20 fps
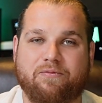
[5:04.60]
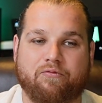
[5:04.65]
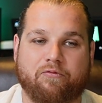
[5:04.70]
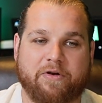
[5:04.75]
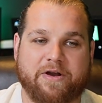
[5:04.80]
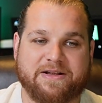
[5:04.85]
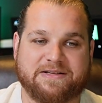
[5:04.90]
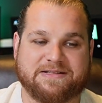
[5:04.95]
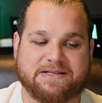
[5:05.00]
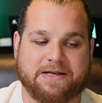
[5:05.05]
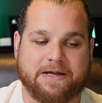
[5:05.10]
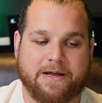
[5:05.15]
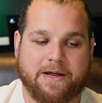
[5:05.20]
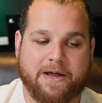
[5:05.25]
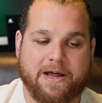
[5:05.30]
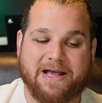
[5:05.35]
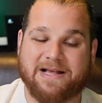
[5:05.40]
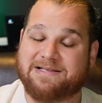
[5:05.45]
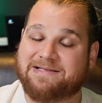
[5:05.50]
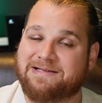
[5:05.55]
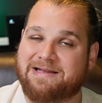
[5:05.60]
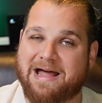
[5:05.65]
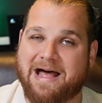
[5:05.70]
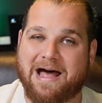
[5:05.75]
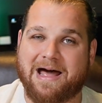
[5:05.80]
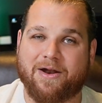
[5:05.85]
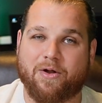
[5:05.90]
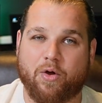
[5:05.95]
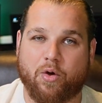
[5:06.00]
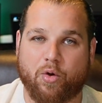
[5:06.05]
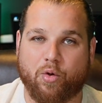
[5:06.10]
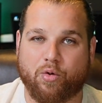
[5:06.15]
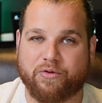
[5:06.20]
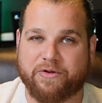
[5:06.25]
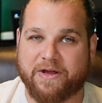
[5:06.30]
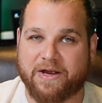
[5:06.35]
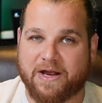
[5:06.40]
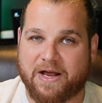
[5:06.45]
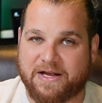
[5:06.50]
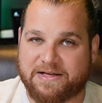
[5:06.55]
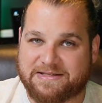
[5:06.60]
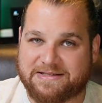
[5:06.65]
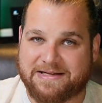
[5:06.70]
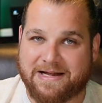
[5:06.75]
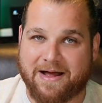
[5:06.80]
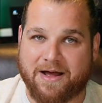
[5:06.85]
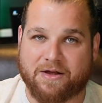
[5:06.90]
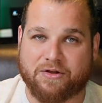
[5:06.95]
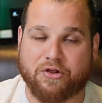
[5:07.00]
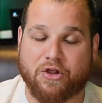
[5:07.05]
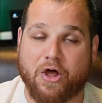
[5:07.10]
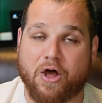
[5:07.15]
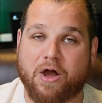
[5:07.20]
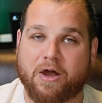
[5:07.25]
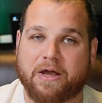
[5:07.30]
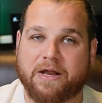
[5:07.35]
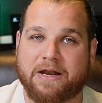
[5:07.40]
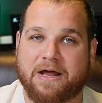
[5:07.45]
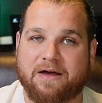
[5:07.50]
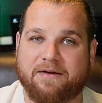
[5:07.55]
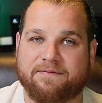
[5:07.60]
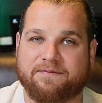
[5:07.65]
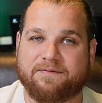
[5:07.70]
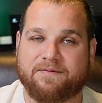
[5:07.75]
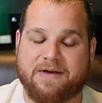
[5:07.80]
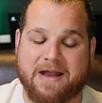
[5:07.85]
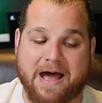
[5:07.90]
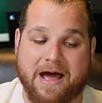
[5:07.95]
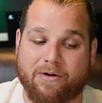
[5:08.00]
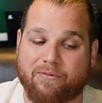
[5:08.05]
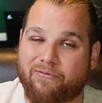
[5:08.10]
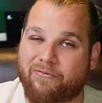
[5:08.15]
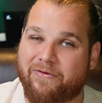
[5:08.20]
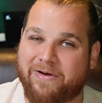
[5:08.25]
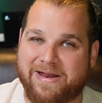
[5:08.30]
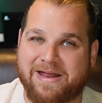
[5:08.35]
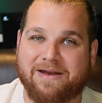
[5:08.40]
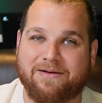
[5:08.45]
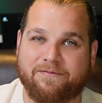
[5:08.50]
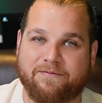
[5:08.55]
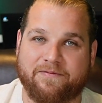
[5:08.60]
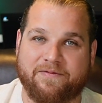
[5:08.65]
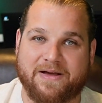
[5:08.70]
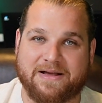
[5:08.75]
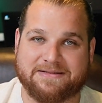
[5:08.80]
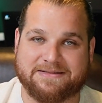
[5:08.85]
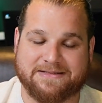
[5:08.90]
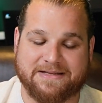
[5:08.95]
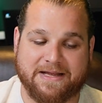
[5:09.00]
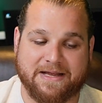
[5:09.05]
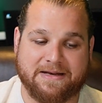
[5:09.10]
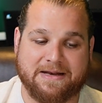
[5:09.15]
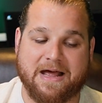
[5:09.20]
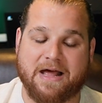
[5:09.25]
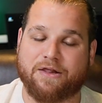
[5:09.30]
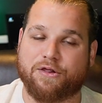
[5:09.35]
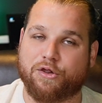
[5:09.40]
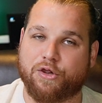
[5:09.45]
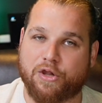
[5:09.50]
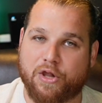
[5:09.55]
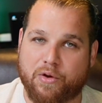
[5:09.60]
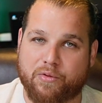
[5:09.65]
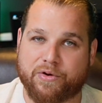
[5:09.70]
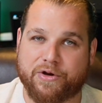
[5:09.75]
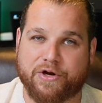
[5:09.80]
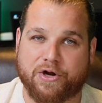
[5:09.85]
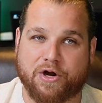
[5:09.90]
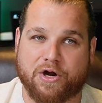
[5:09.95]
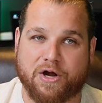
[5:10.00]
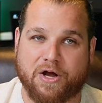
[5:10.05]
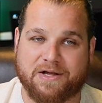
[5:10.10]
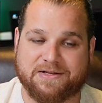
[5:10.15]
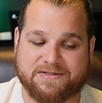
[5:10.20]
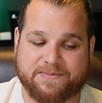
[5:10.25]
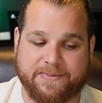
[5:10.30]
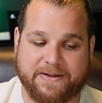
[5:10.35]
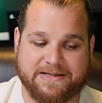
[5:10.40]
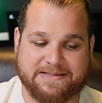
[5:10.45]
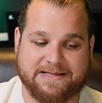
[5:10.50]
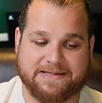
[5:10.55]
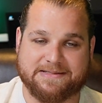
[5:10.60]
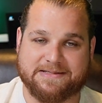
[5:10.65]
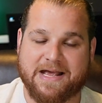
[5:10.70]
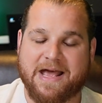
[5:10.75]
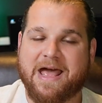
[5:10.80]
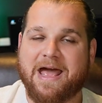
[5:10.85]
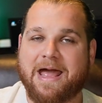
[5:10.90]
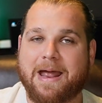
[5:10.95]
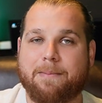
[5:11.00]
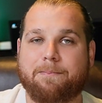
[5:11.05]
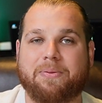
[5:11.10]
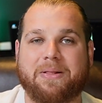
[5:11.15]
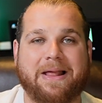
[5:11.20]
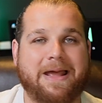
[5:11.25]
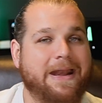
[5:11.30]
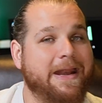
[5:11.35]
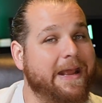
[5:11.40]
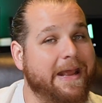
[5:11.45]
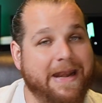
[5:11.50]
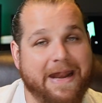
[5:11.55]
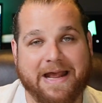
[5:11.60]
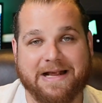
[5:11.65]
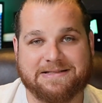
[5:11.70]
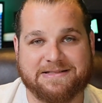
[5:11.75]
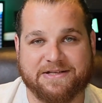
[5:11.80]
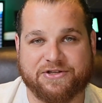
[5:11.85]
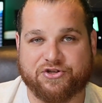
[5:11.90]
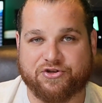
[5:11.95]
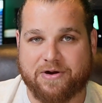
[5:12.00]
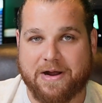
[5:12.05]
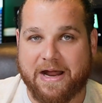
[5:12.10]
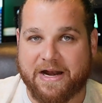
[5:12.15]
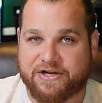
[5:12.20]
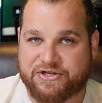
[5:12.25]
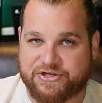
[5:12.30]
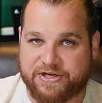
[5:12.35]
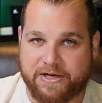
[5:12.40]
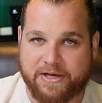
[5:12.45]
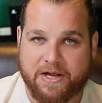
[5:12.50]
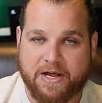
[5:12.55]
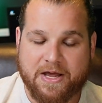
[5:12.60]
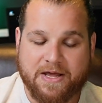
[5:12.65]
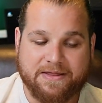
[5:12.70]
risk is not holding a stock long enough, not reinvesting, not lowering your cost basis, and planning an exit strategy.